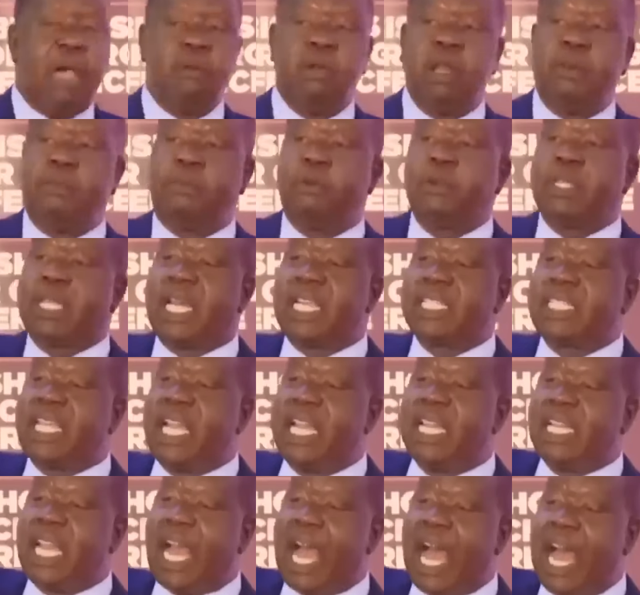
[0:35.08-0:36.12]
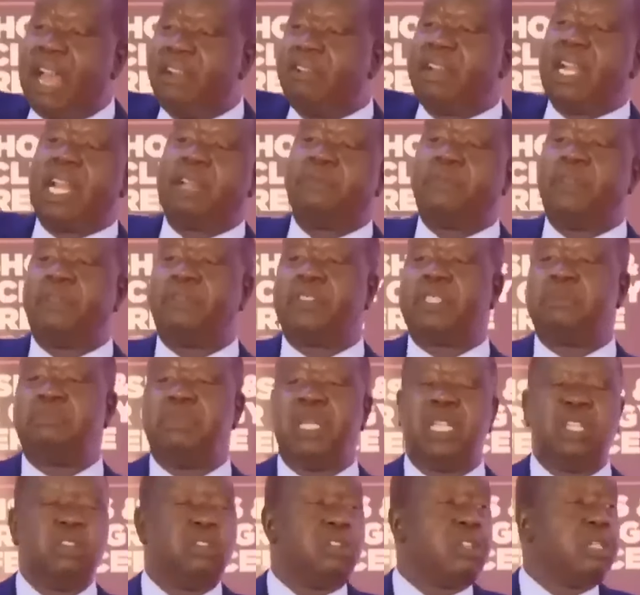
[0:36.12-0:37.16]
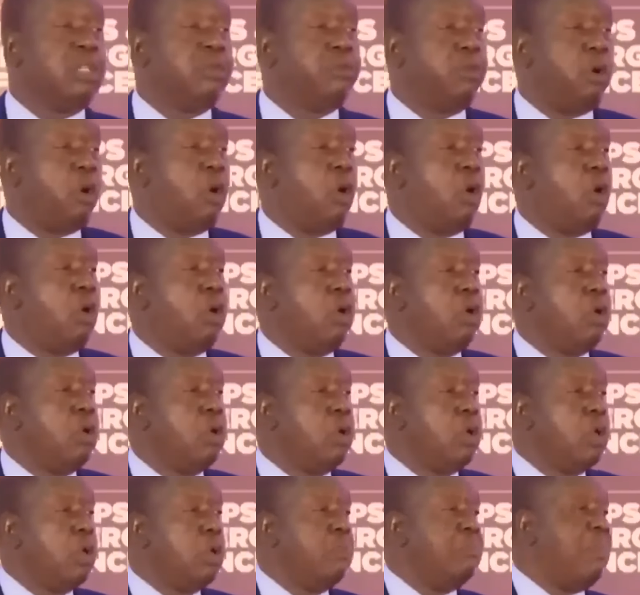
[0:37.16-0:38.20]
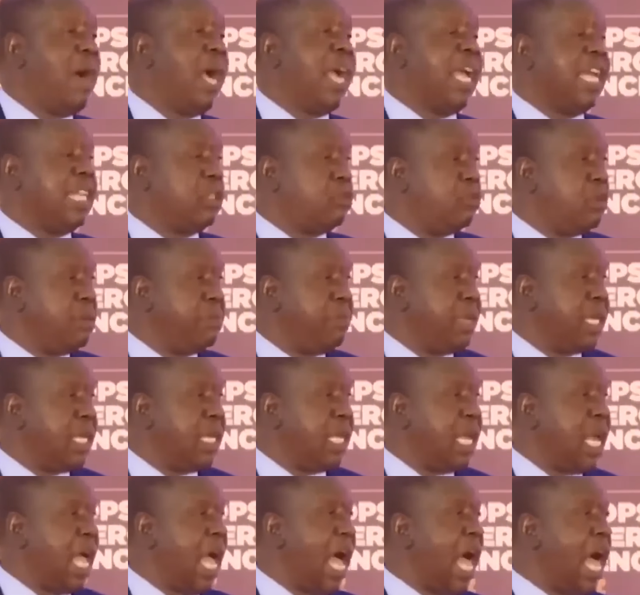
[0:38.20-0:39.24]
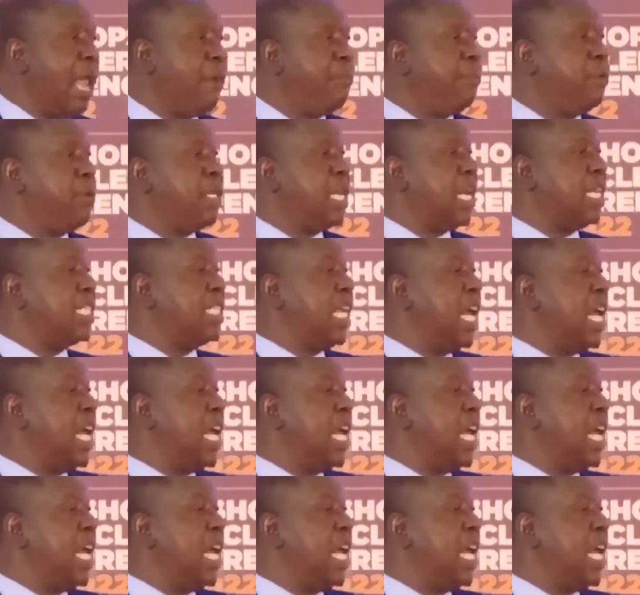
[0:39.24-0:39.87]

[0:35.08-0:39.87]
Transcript: I will put aside 150 billion for market women. I'll put